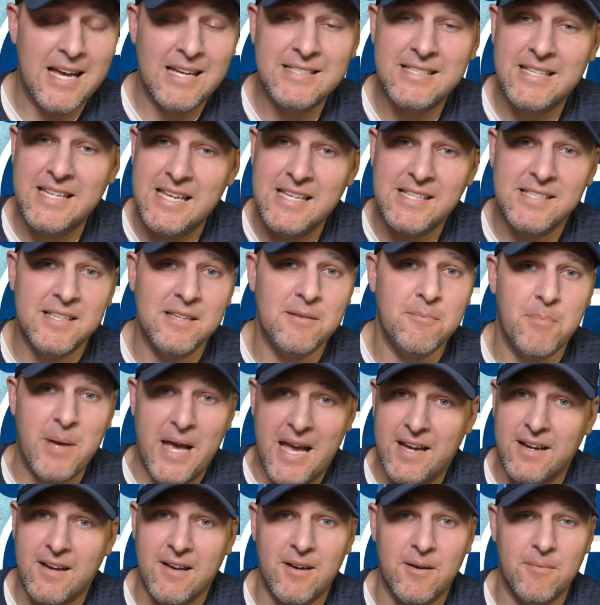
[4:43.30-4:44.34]
decent
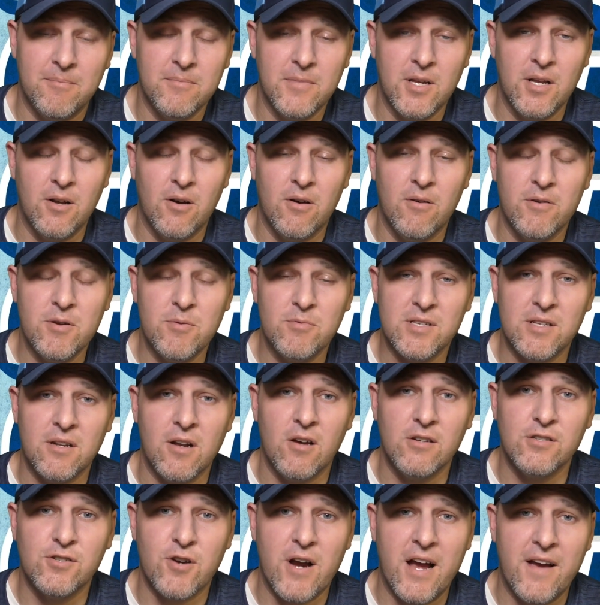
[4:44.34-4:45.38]
backup. You know, he was an
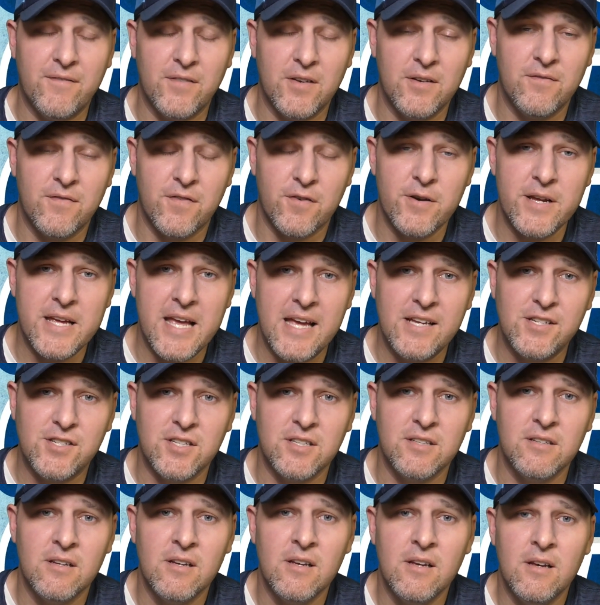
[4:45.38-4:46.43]
undrafted free
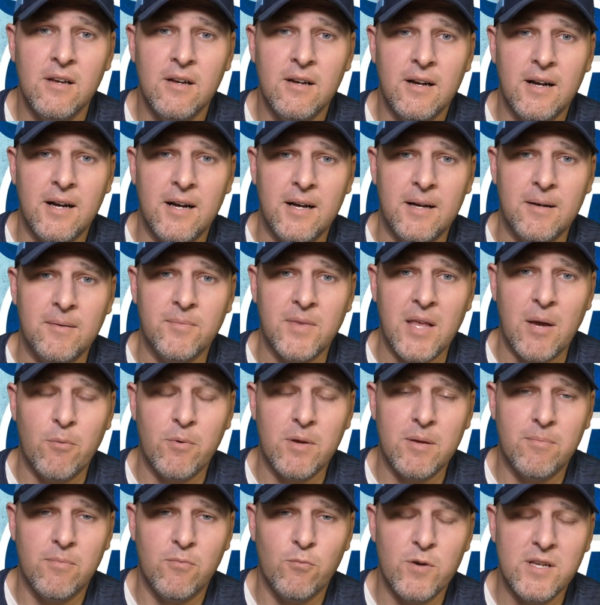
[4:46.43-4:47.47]
agent that
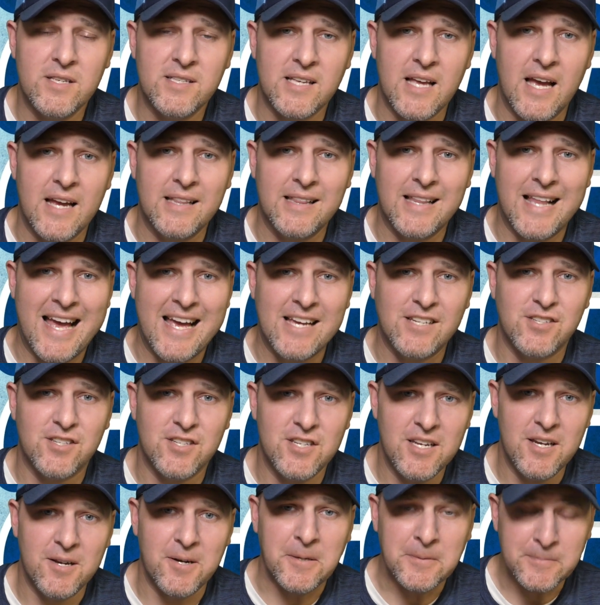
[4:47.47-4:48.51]
we signed last
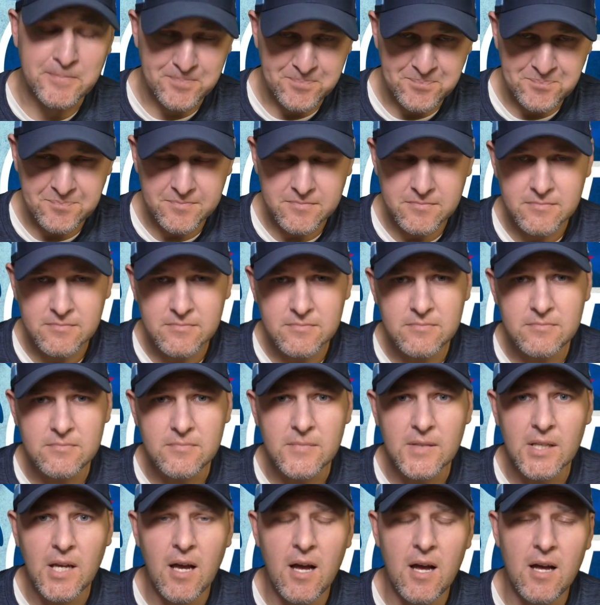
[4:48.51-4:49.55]
year
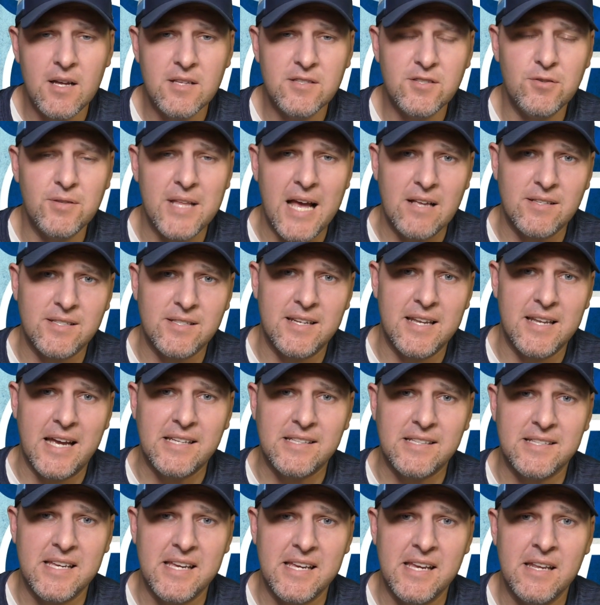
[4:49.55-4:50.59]
in
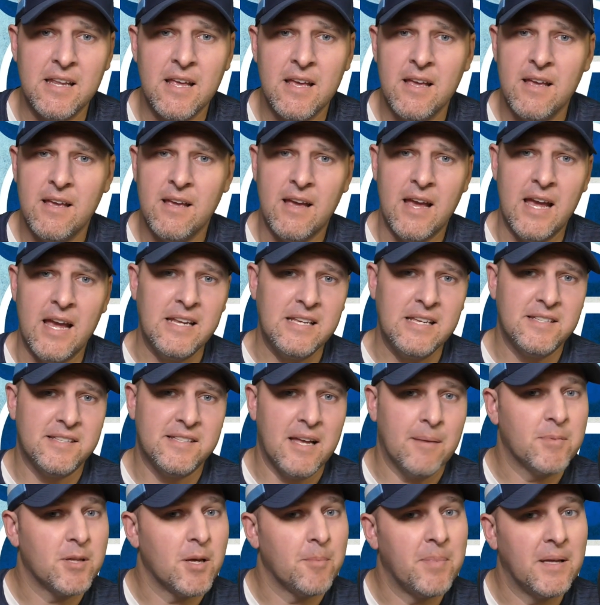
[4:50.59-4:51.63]
2019. And he
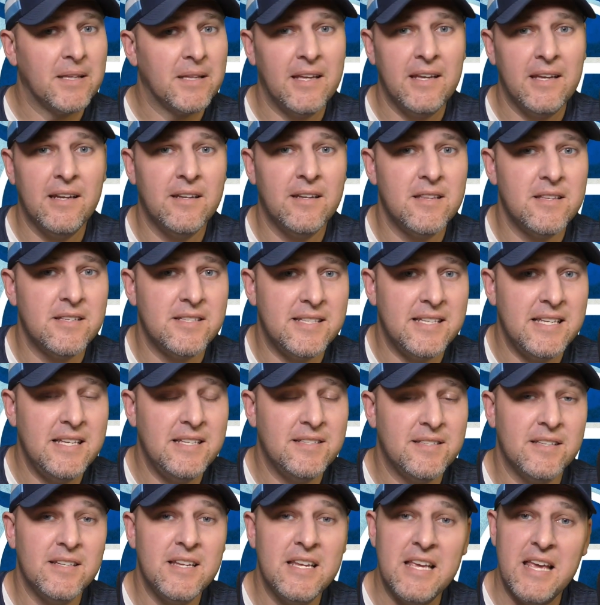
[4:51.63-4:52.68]
stepped up at the end of the
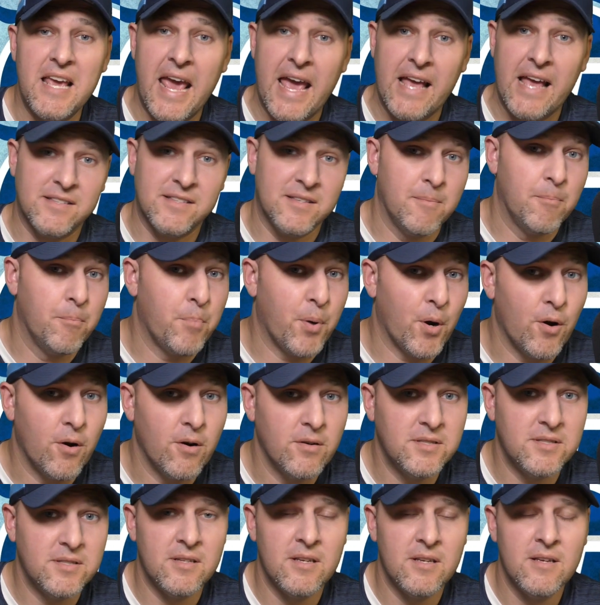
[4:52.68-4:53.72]
season. He had some
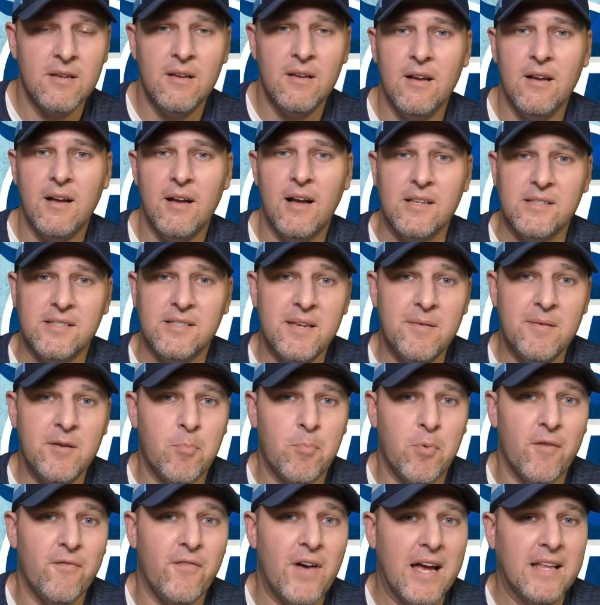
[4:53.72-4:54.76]
burst, seemed to
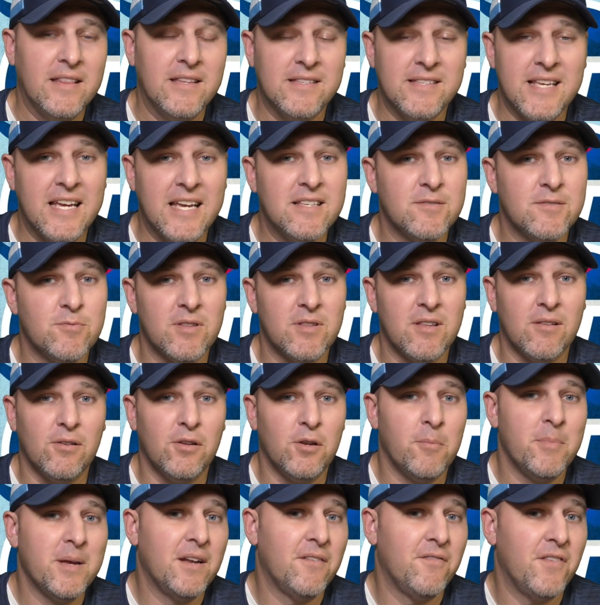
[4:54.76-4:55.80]
provide the Titans with a
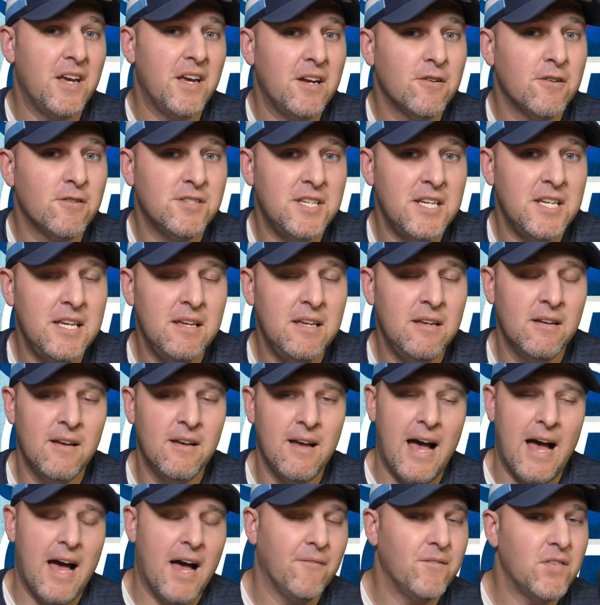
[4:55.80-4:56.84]
little bit of energy,
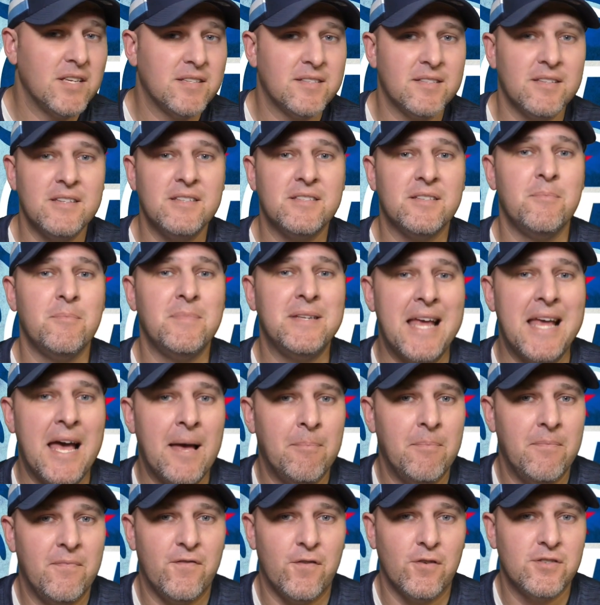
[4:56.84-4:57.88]
obviously some
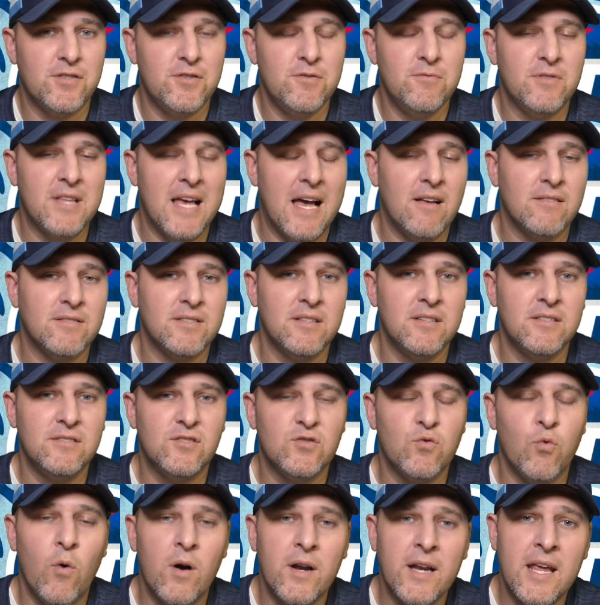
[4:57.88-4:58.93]
depth for
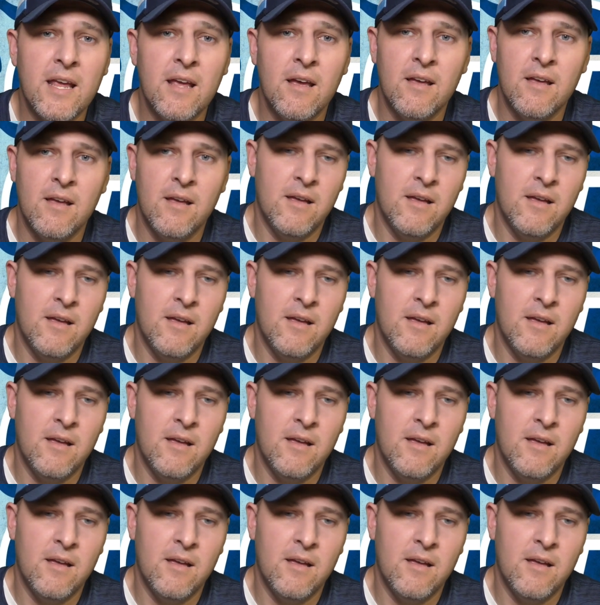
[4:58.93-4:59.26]
2020.